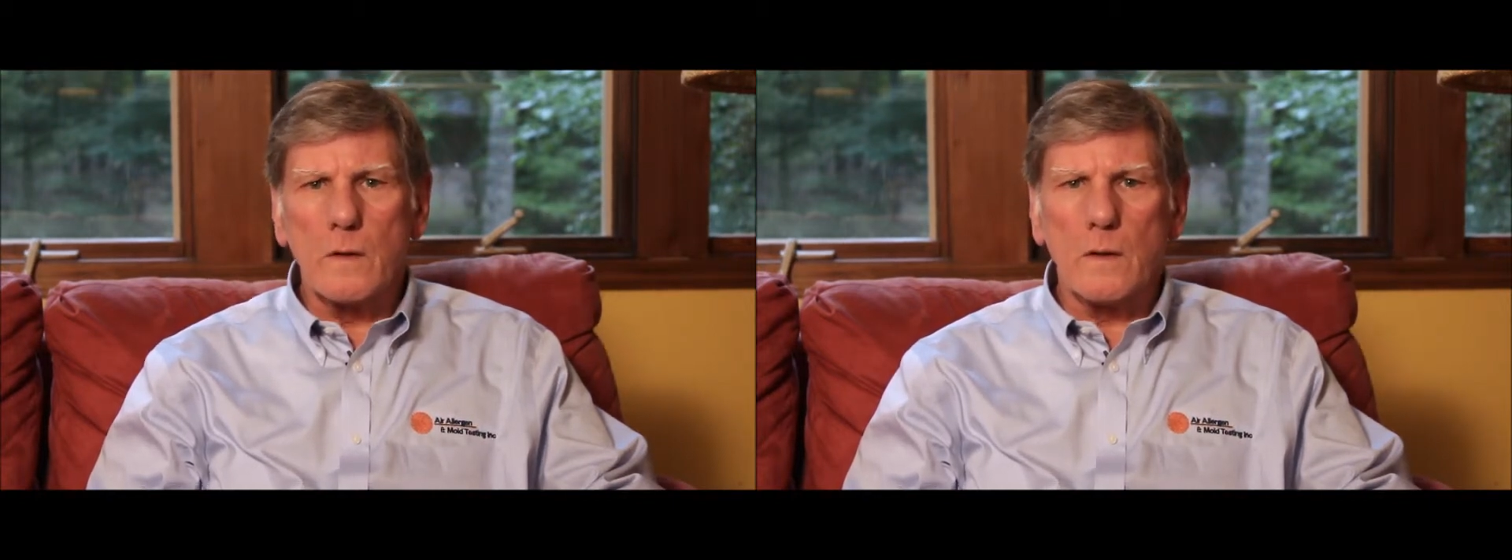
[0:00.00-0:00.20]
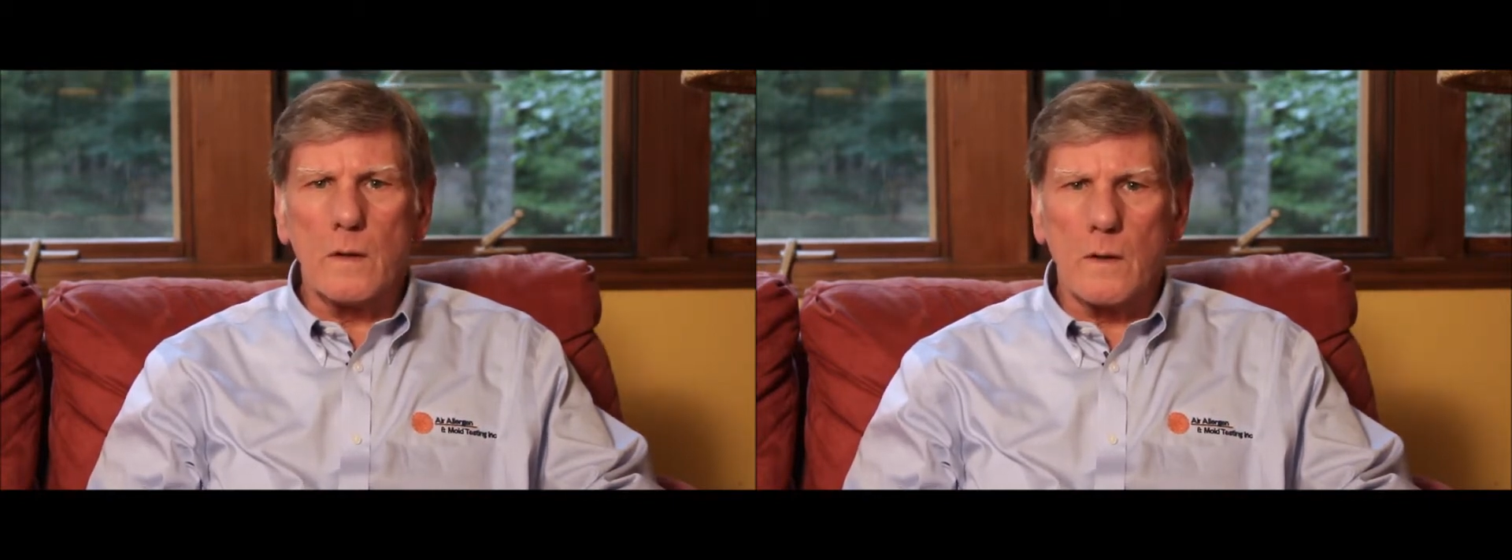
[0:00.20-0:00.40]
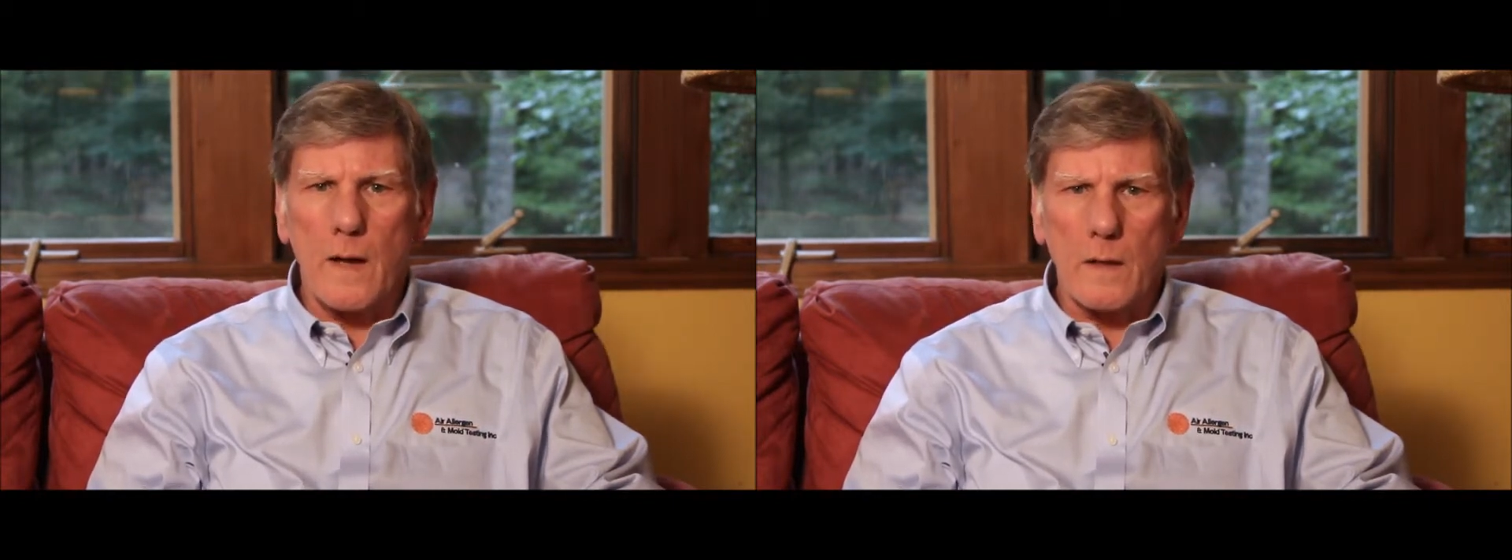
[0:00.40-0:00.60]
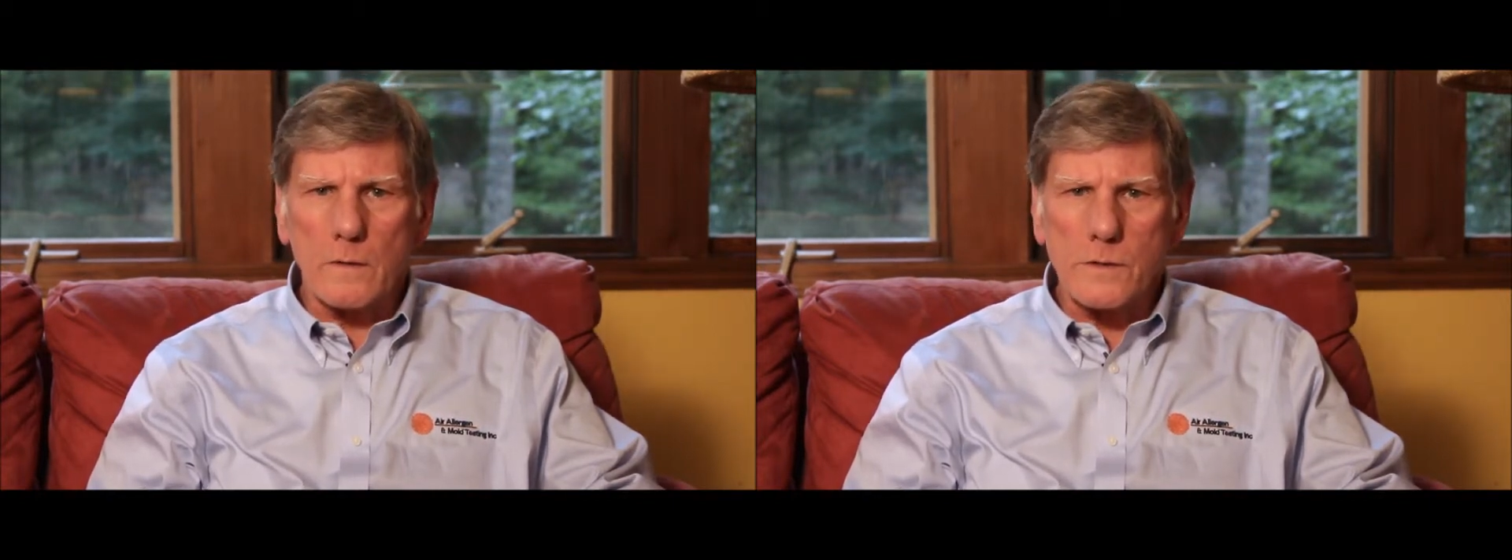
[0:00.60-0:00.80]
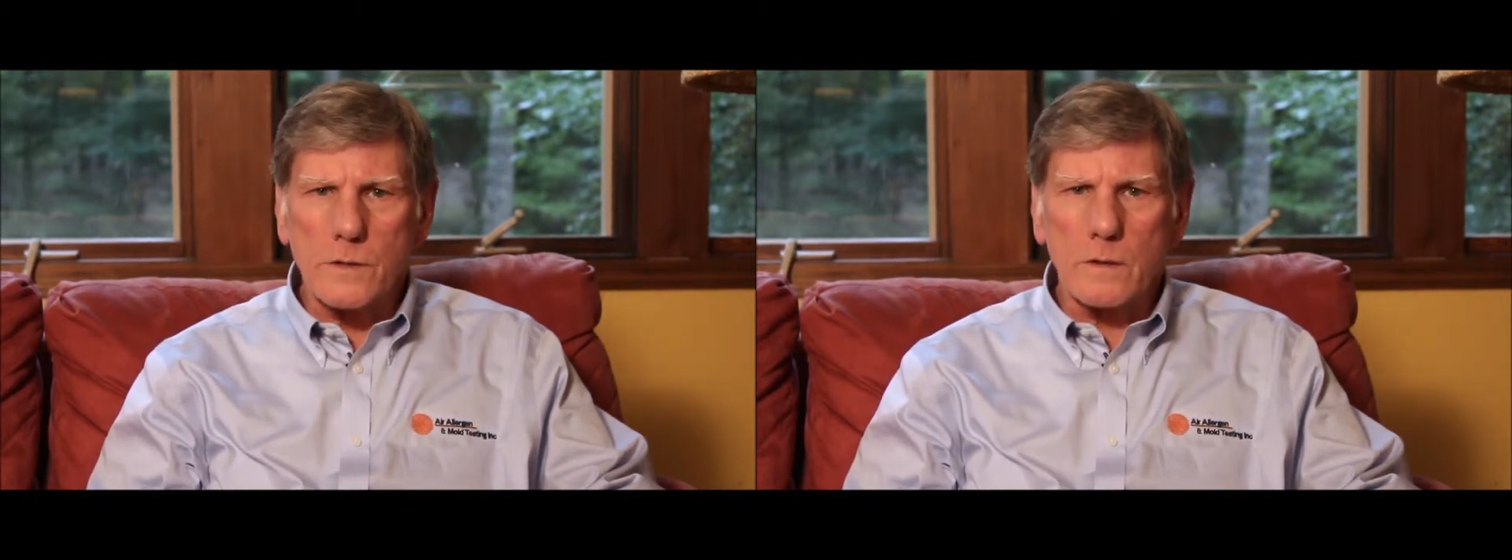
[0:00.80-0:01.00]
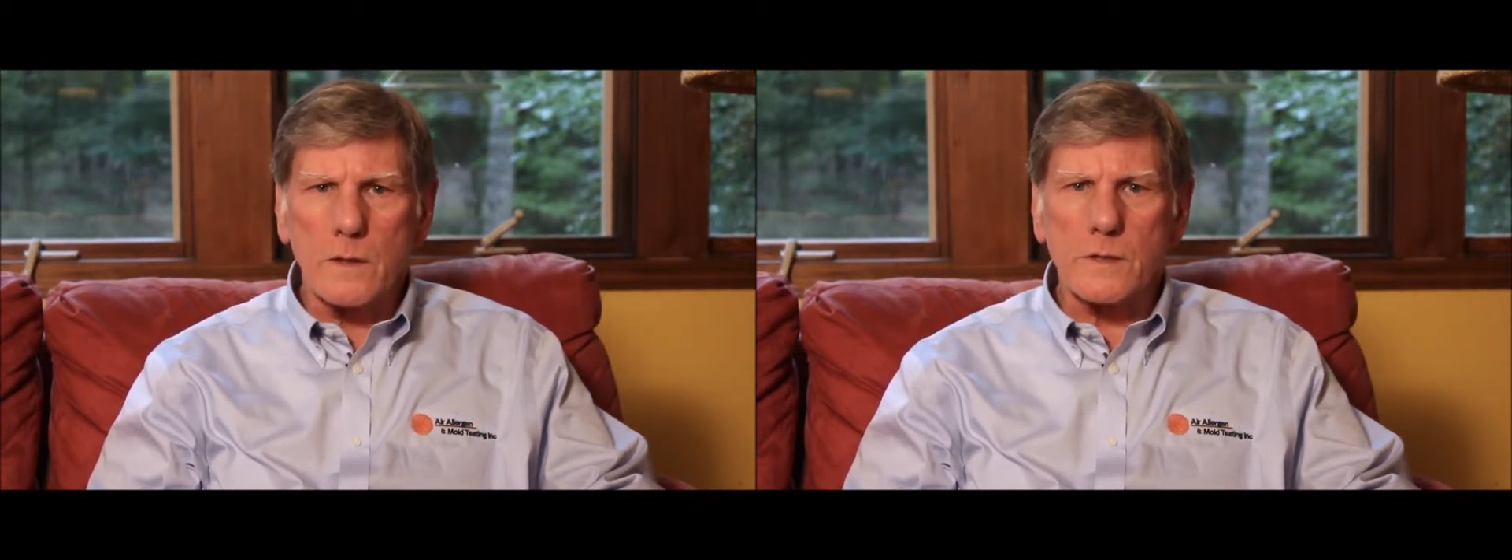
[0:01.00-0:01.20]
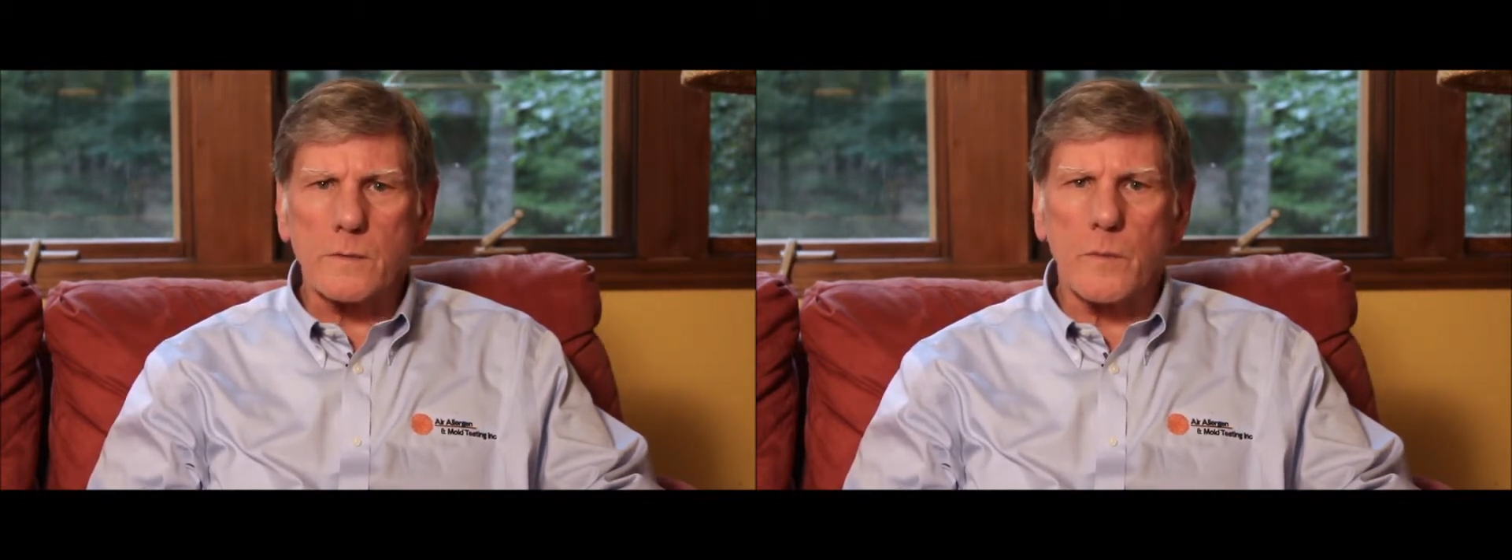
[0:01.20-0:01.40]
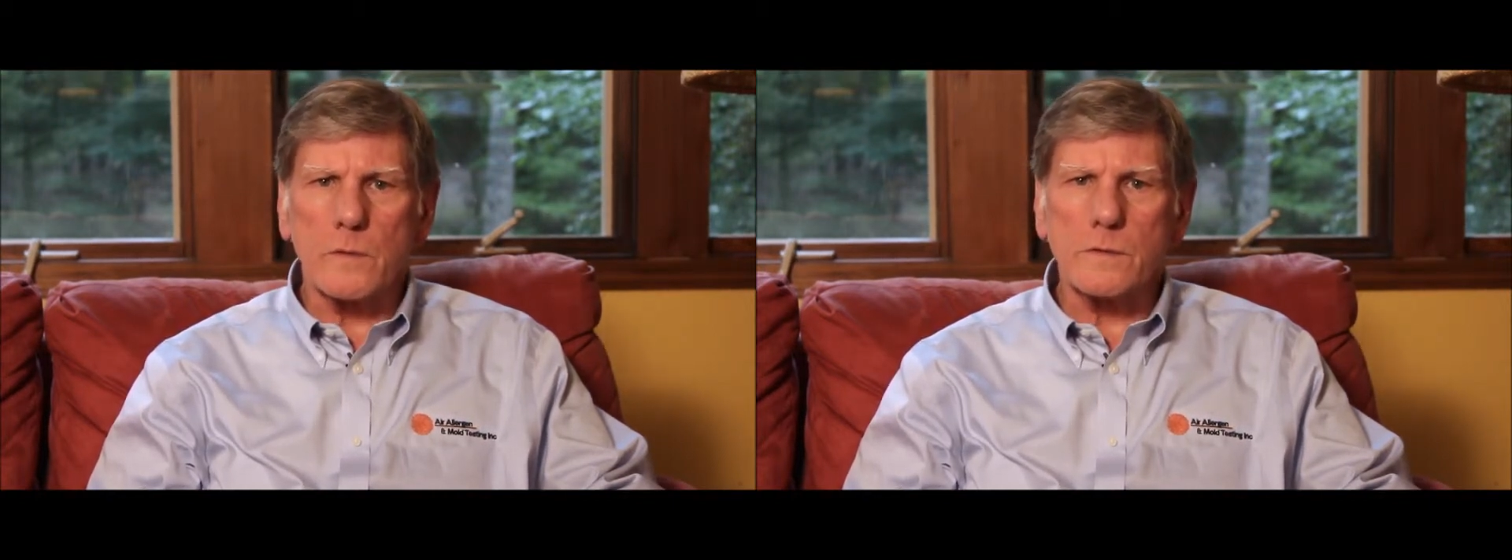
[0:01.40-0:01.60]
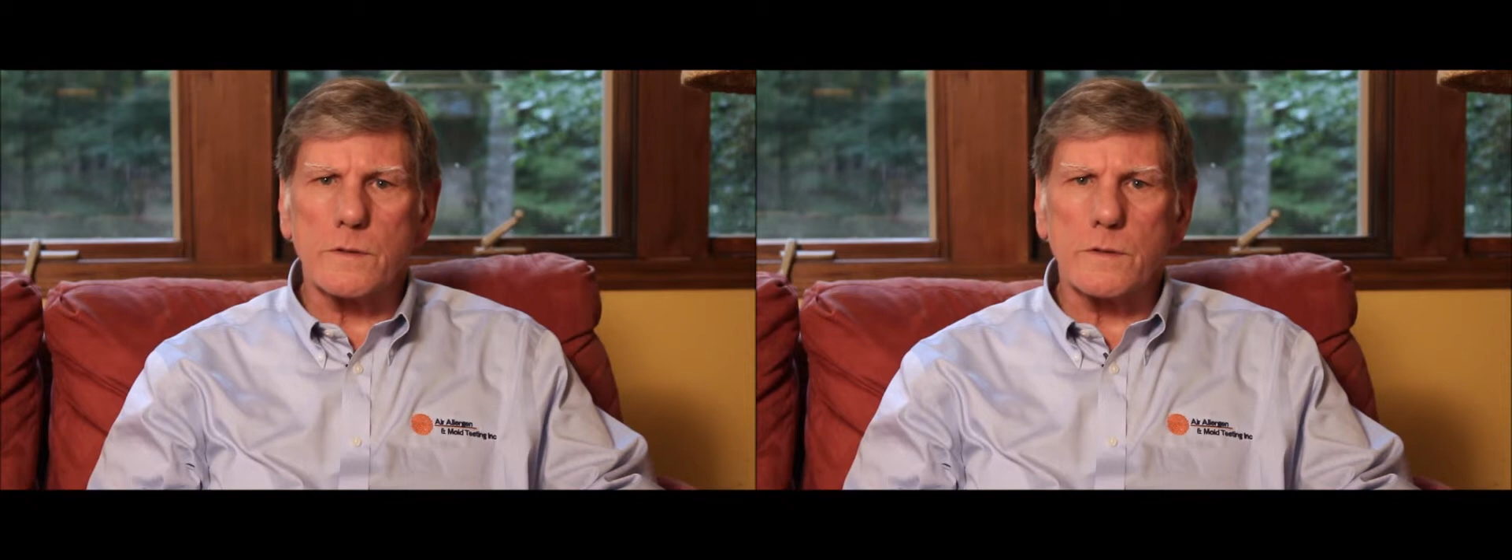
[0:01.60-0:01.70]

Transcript: air allergen, as opposed